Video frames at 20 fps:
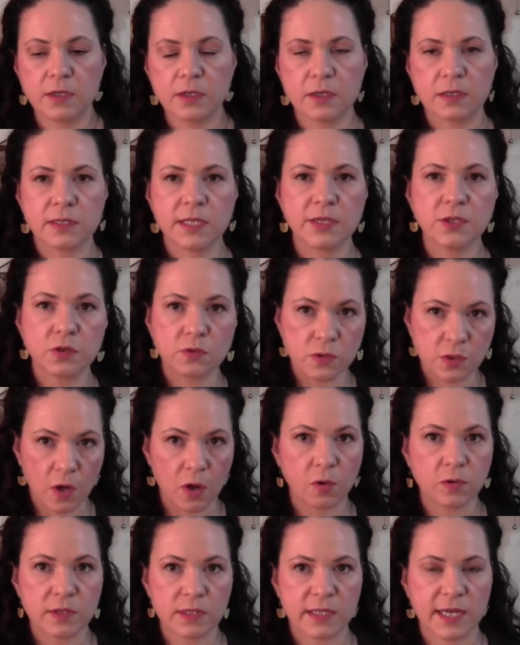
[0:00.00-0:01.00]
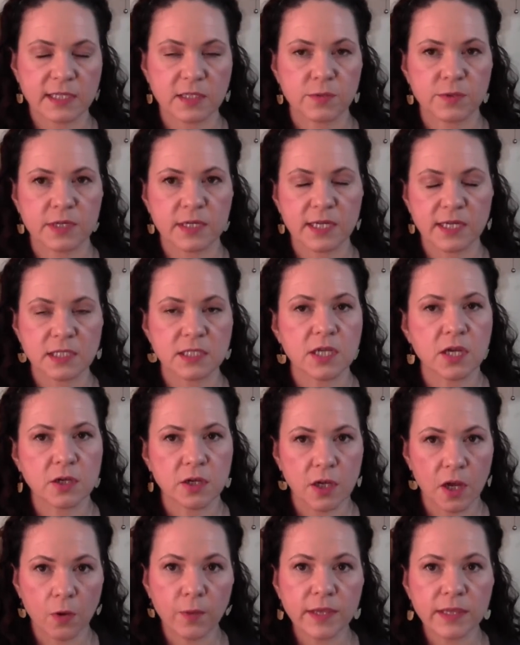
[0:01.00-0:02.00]
then you'll know that that's what it is.
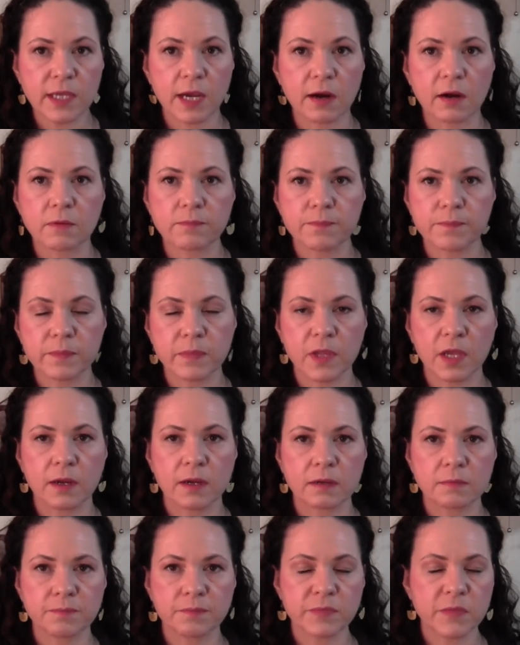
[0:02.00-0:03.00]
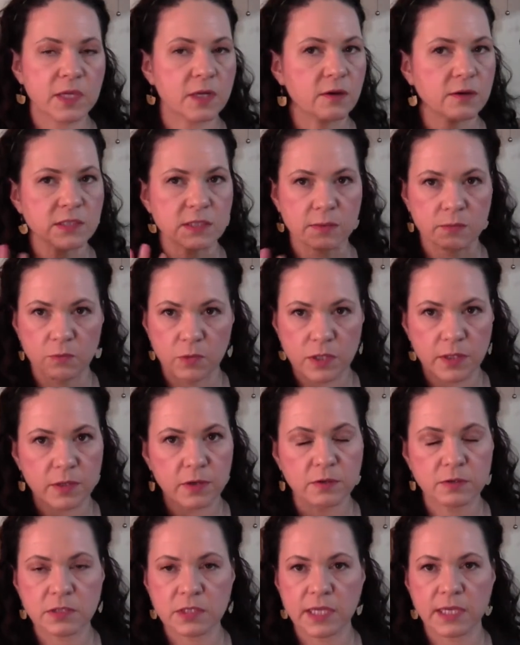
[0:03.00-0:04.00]
Go in there. You know, it's like one of
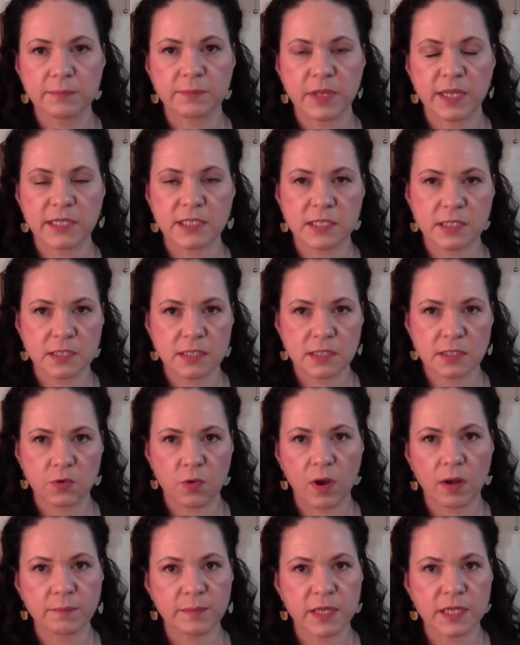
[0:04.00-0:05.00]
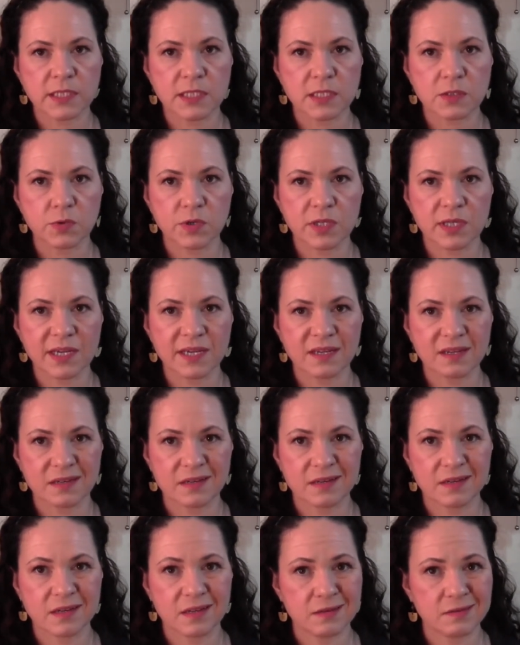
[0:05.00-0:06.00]
those like places, Guam places, where you're like,
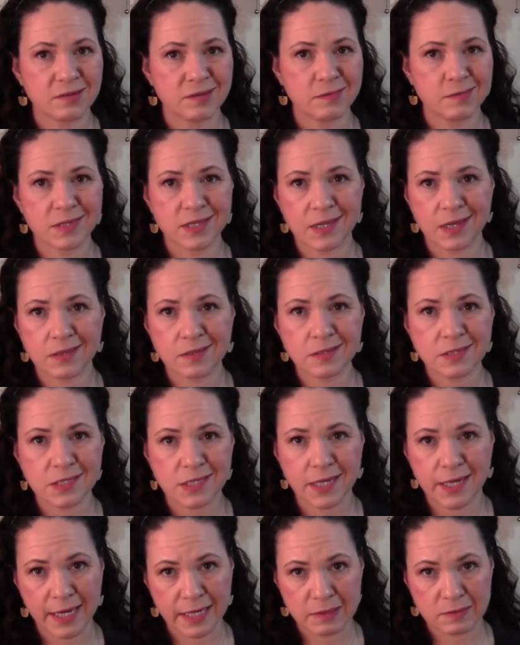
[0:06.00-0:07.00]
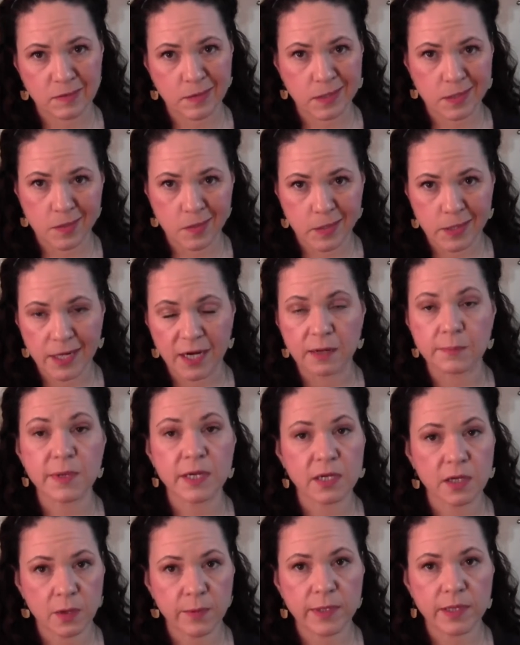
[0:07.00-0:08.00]
I don't know what that looks like. I don't want to go in there,
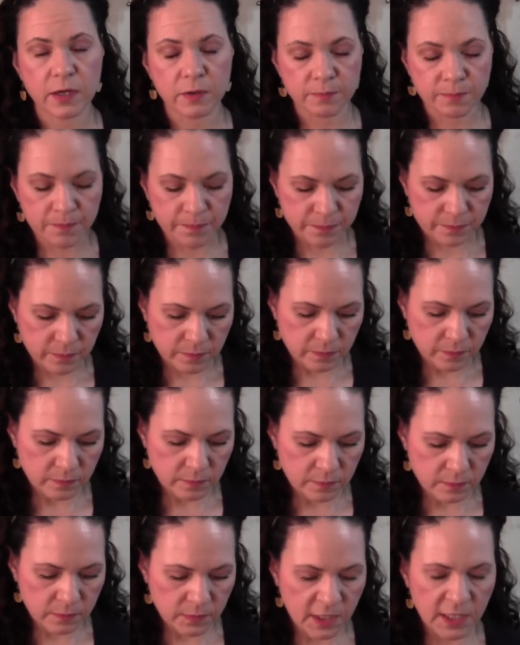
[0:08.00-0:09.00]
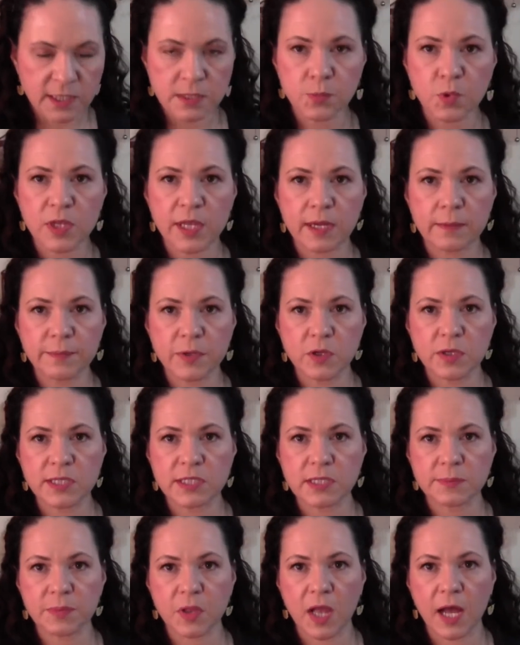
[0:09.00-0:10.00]
but go in there. It's more like a beauty
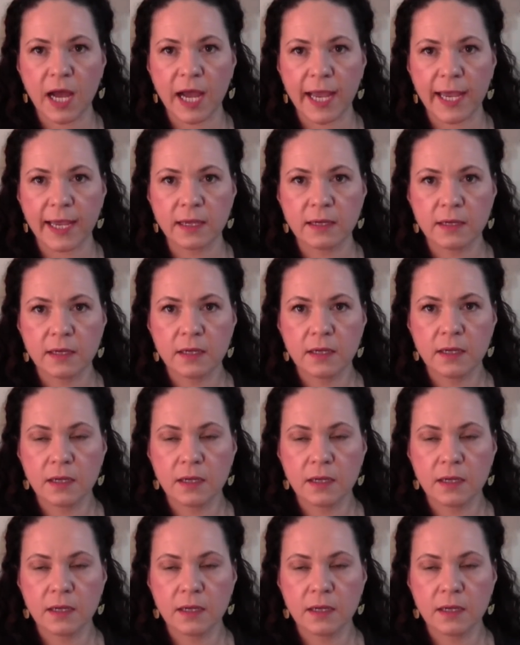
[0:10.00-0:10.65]
supply